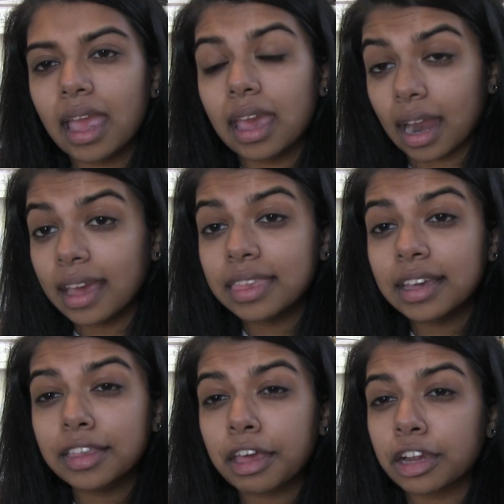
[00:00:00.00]
and I
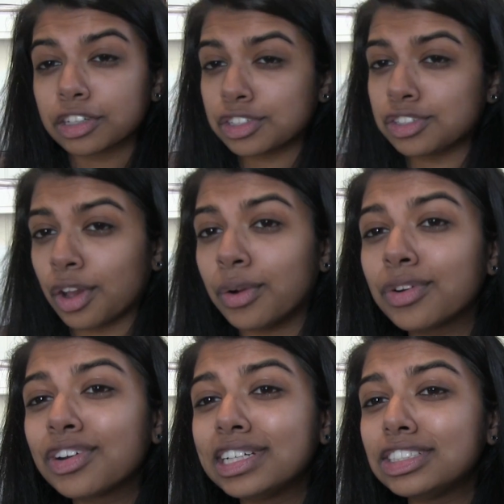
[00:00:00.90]
think they are so
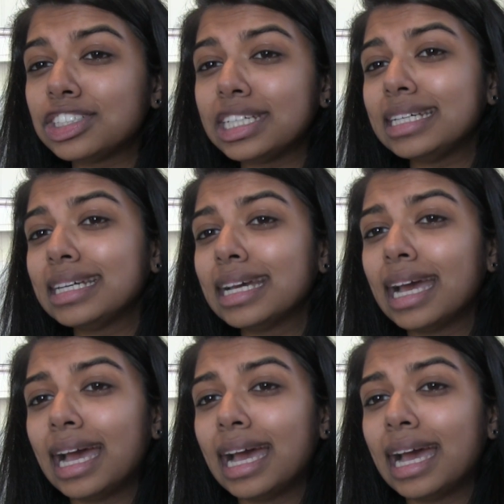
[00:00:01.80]
cringy.